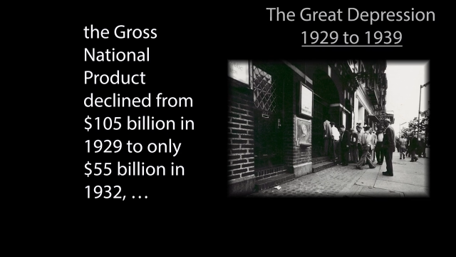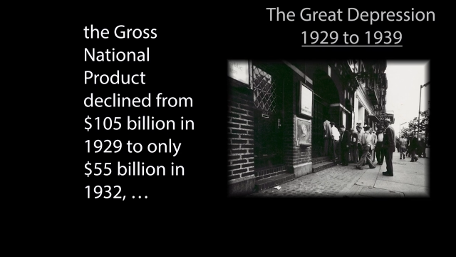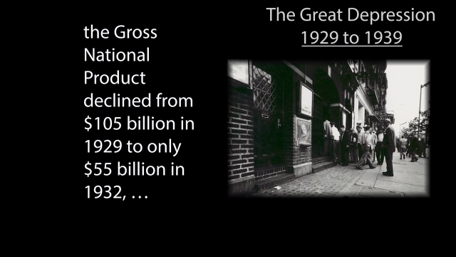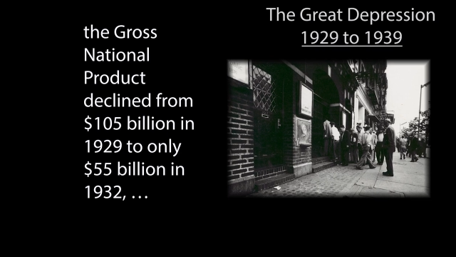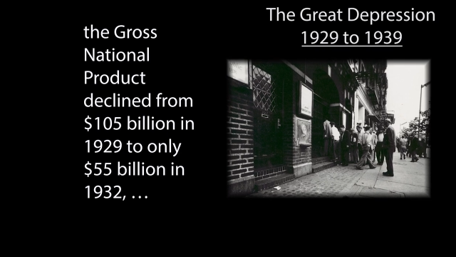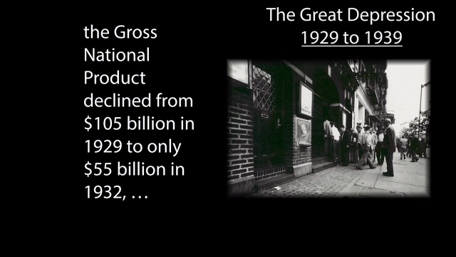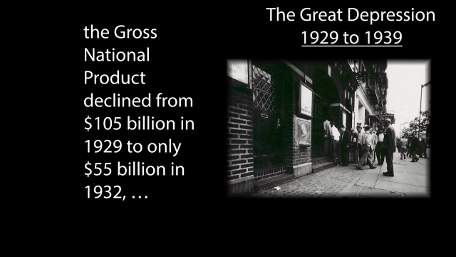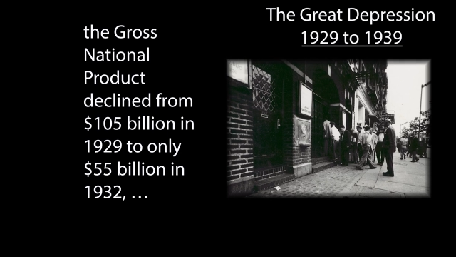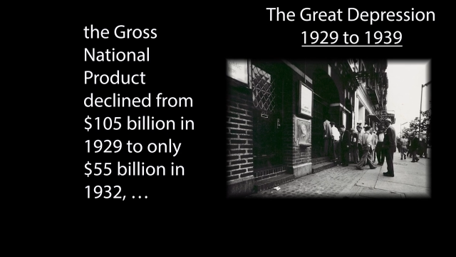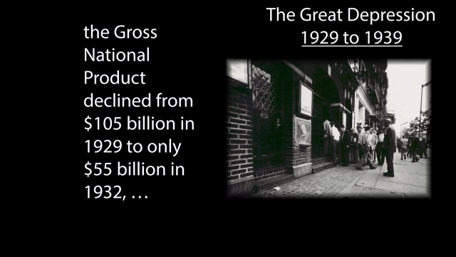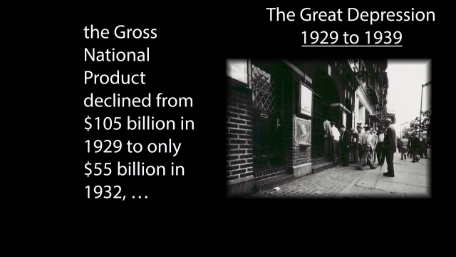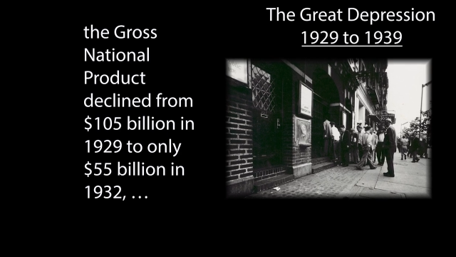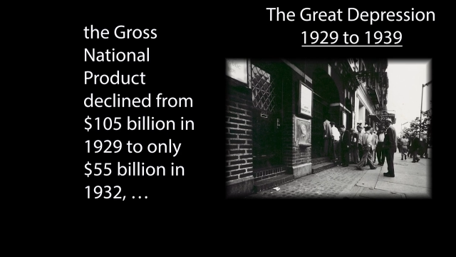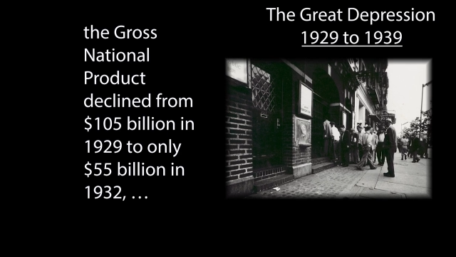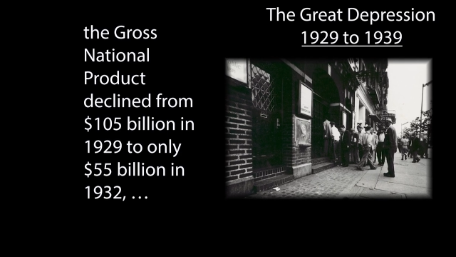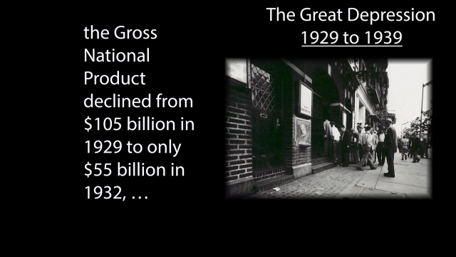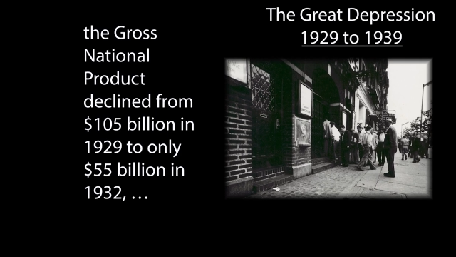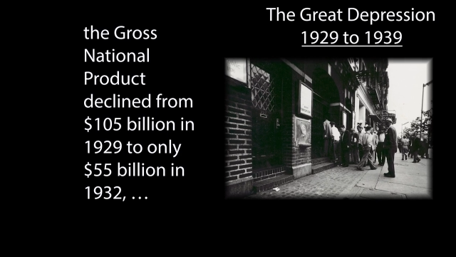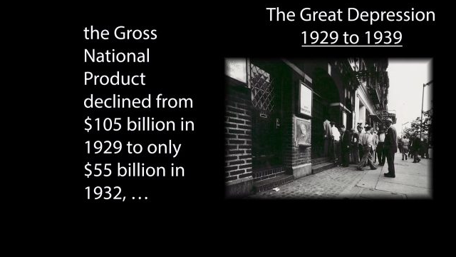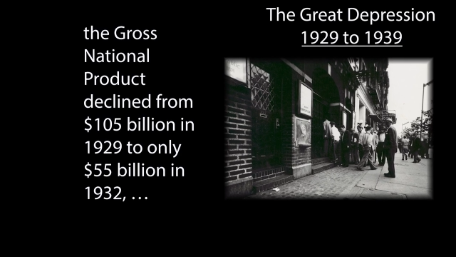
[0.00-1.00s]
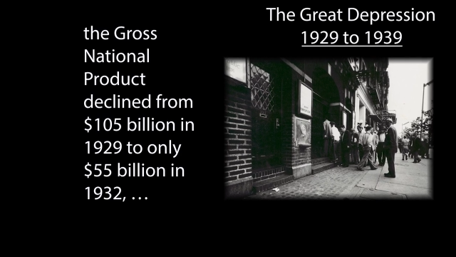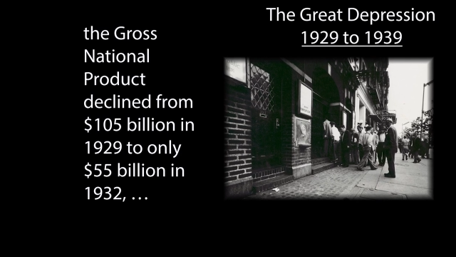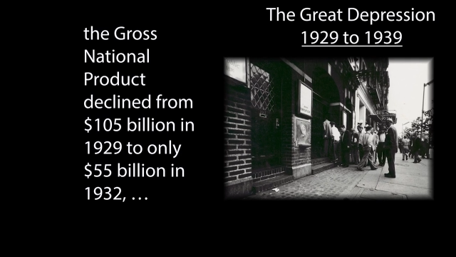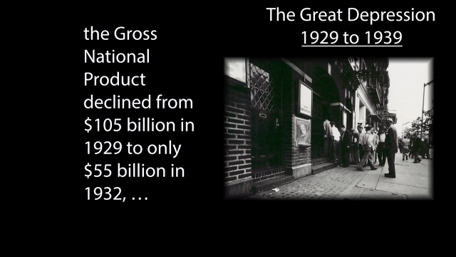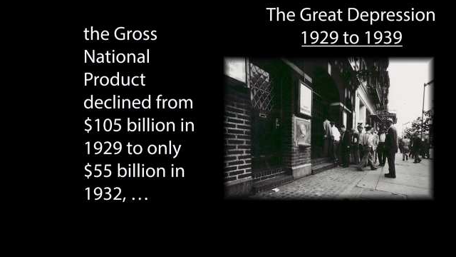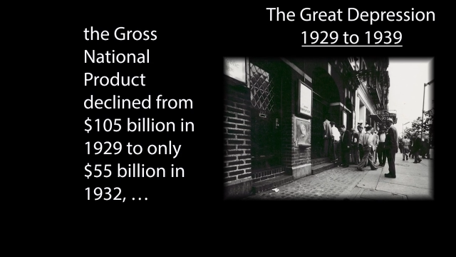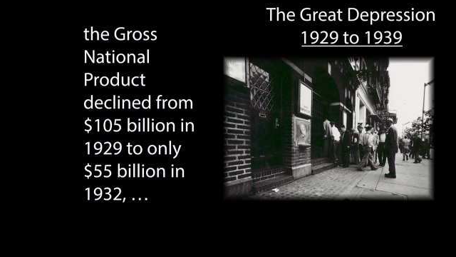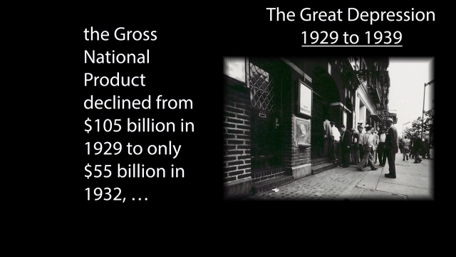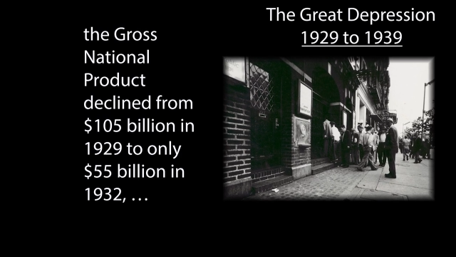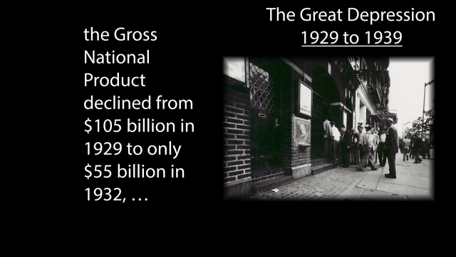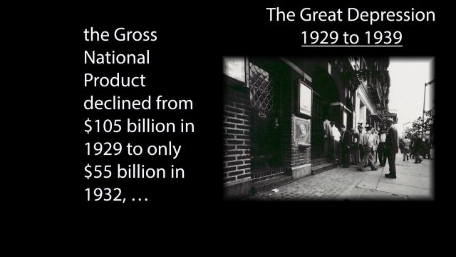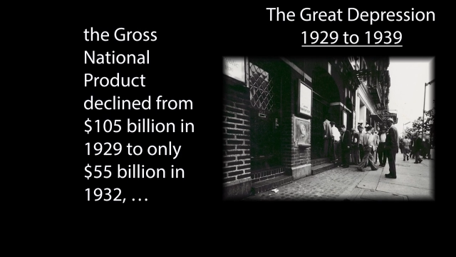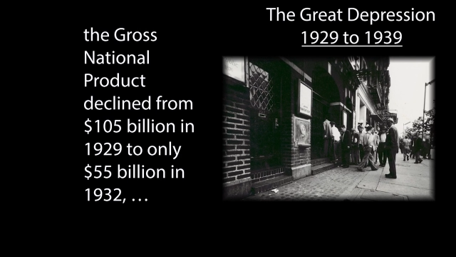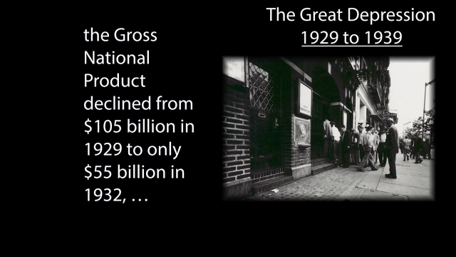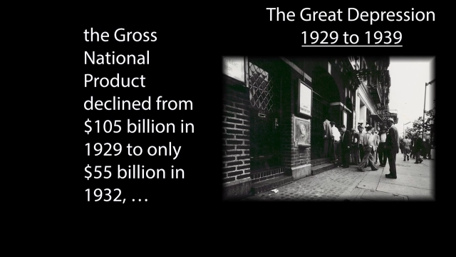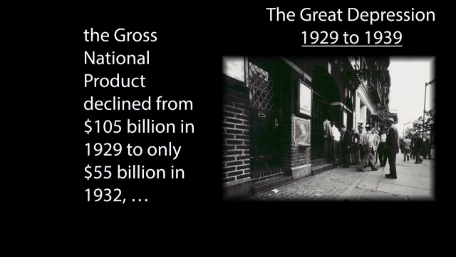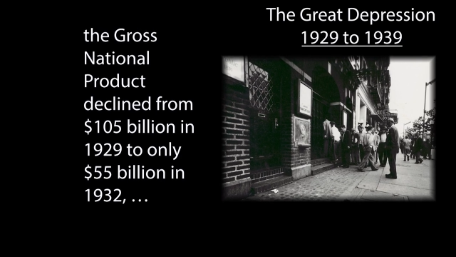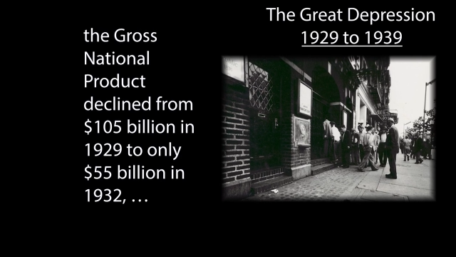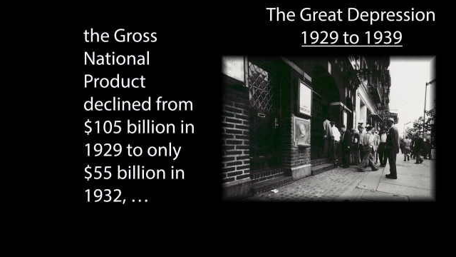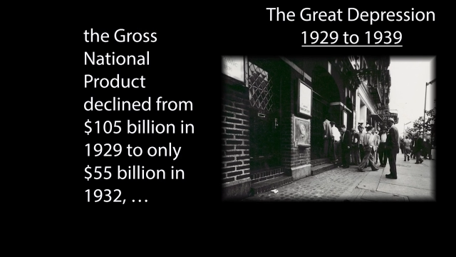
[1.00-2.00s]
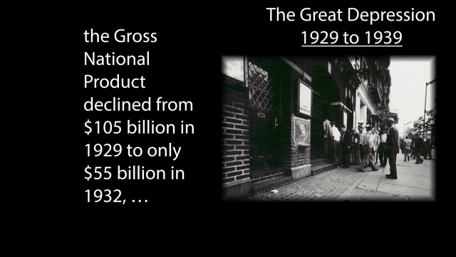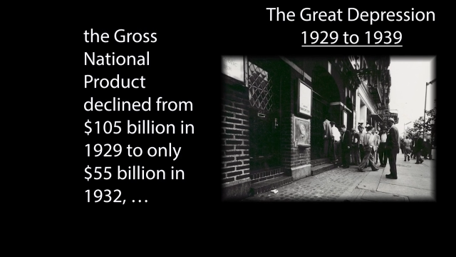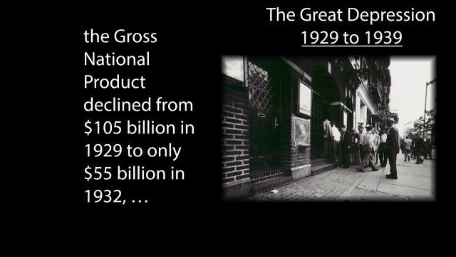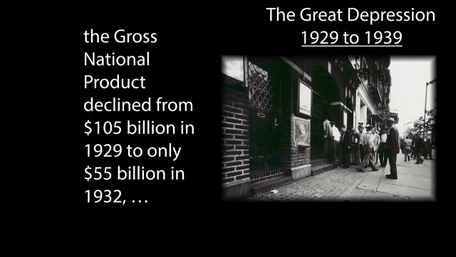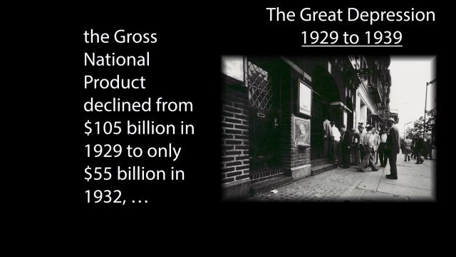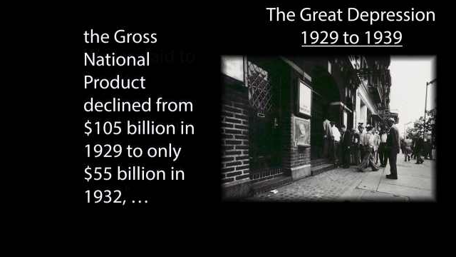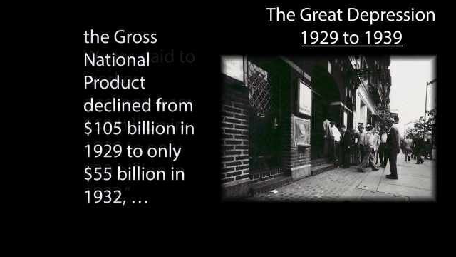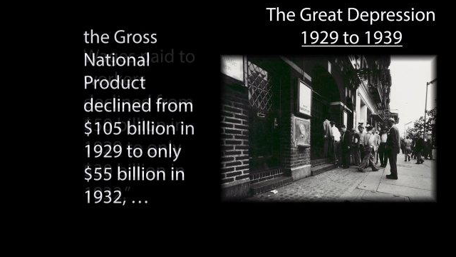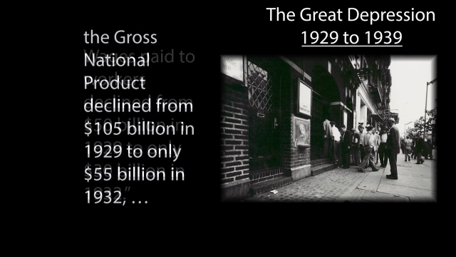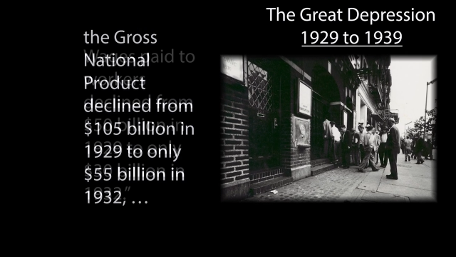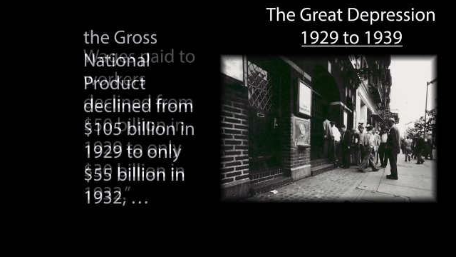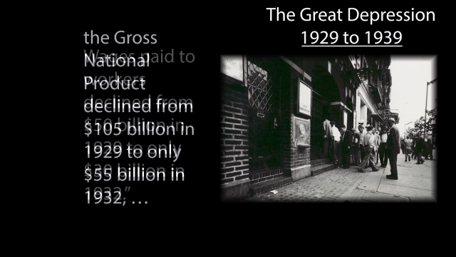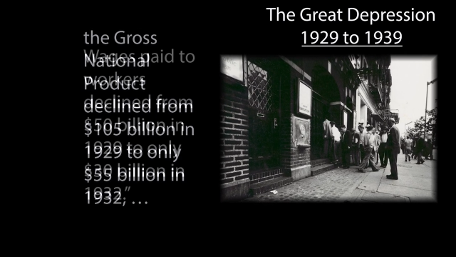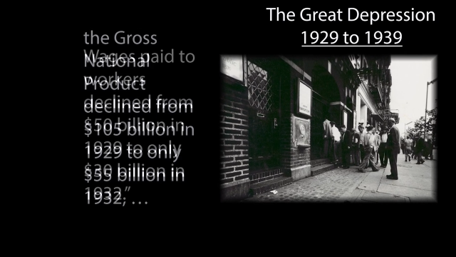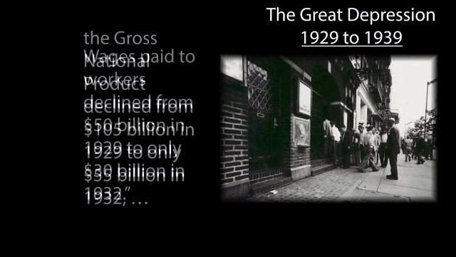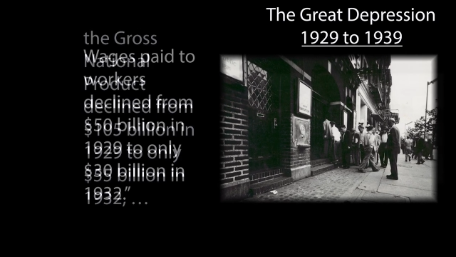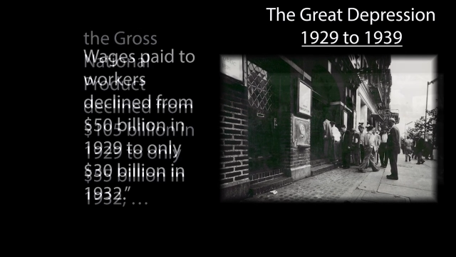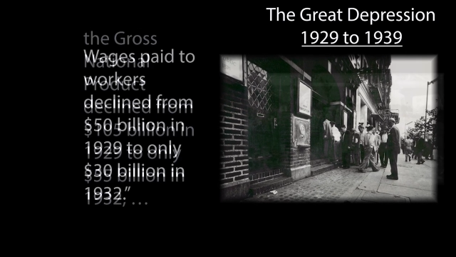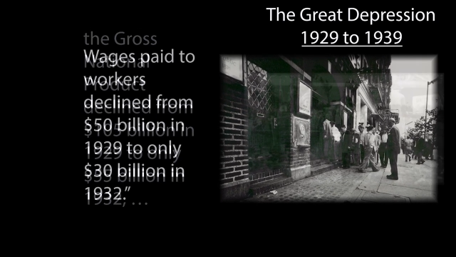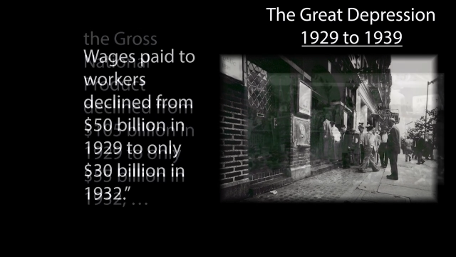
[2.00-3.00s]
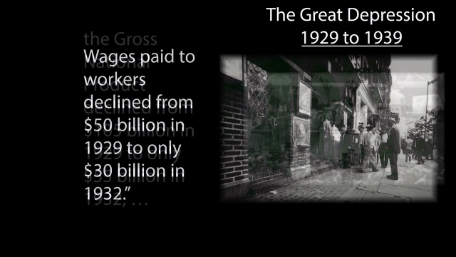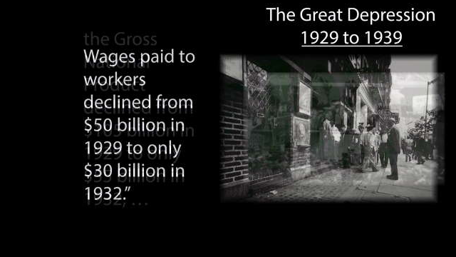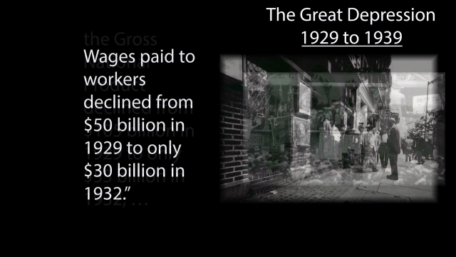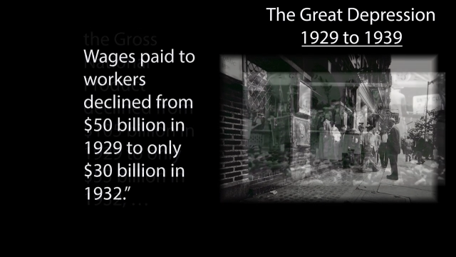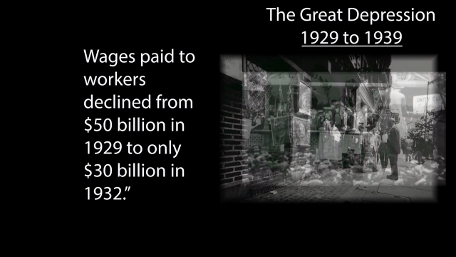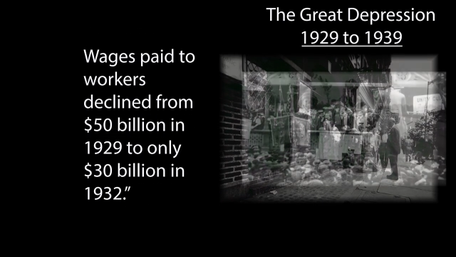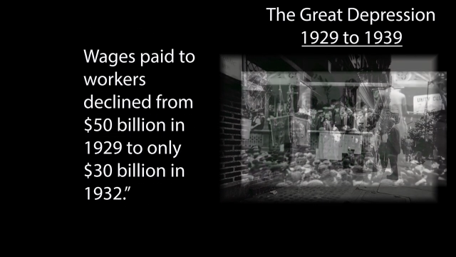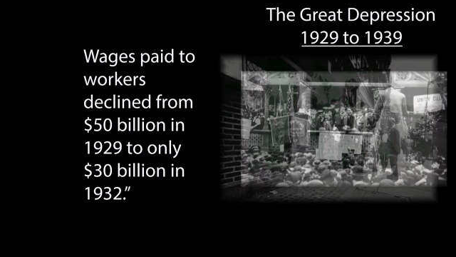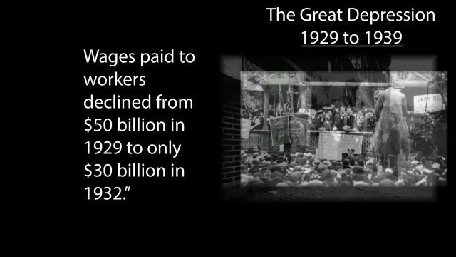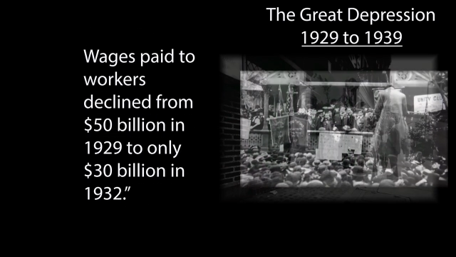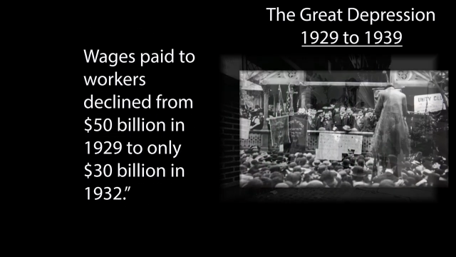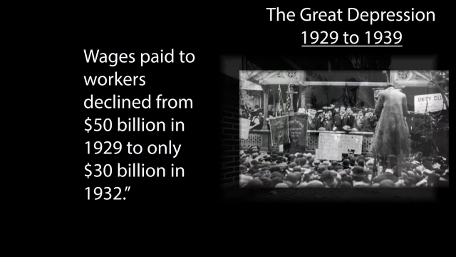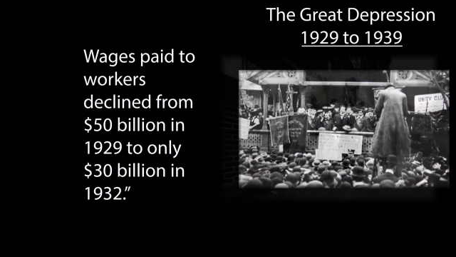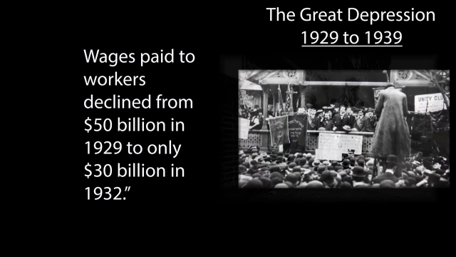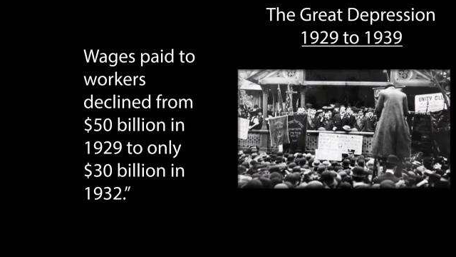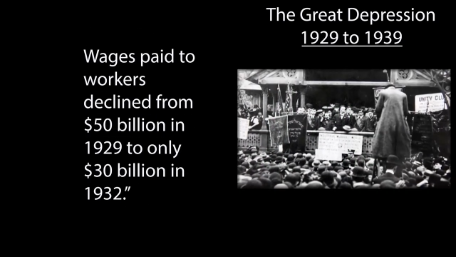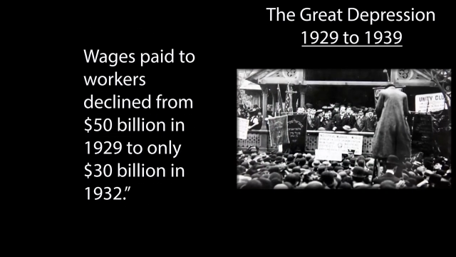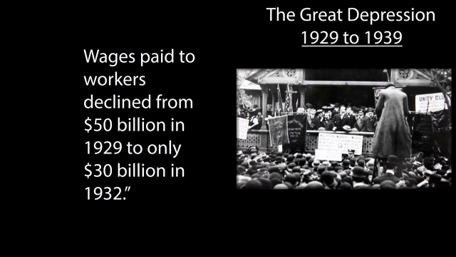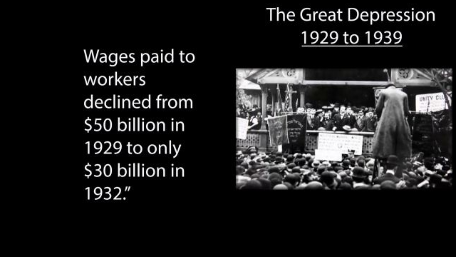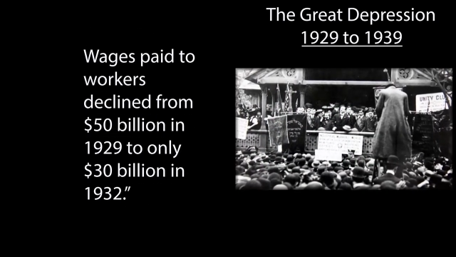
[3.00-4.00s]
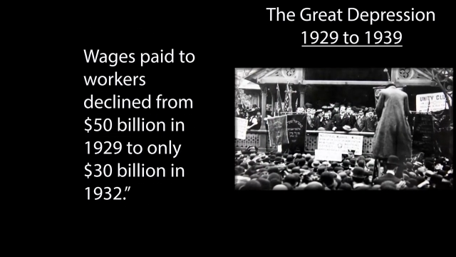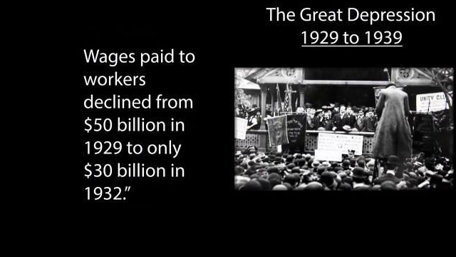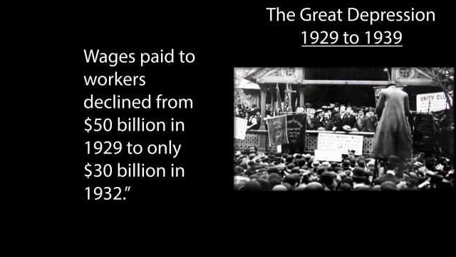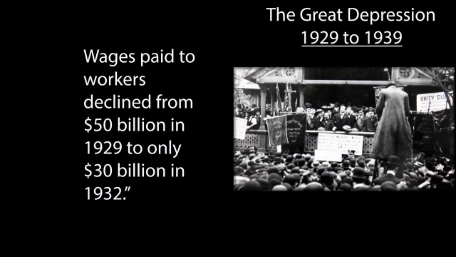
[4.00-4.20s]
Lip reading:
[unreadable: no face in view]